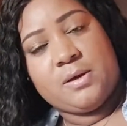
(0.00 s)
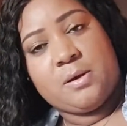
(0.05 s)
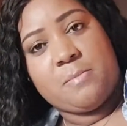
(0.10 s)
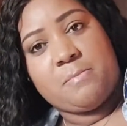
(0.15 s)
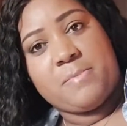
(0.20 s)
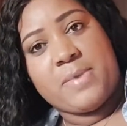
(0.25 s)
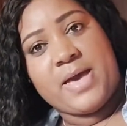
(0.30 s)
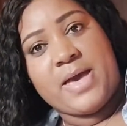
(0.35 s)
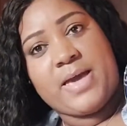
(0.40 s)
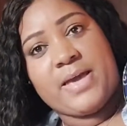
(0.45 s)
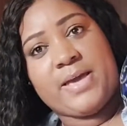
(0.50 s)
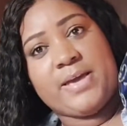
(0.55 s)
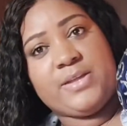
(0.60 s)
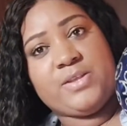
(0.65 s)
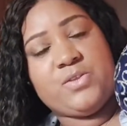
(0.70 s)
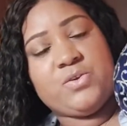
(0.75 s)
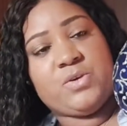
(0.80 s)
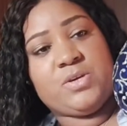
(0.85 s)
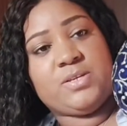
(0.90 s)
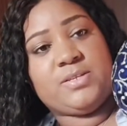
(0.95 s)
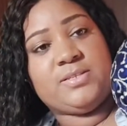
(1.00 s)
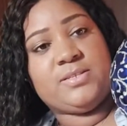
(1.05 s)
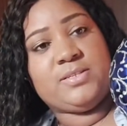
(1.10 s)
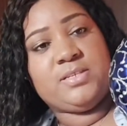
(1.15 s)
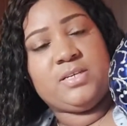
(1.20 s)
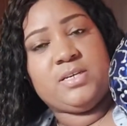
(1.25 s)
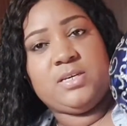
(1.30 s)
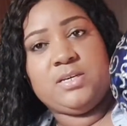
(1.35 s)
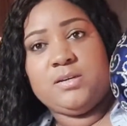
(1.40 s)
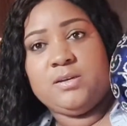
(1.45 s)
come back and you can
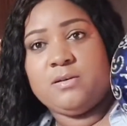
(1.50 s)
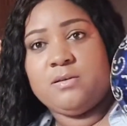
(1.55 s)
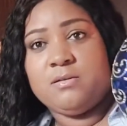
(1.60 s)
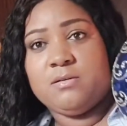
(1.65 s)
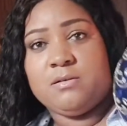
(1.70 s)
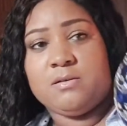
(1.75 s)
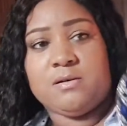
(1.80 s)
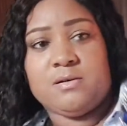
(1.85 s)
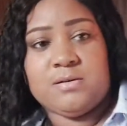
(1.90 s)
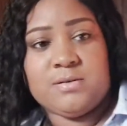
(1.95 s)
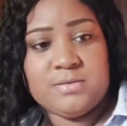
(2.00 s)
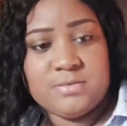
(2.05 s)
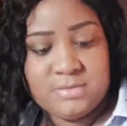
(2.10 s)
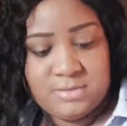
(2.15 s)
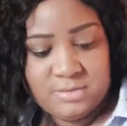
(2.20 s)
see, oh,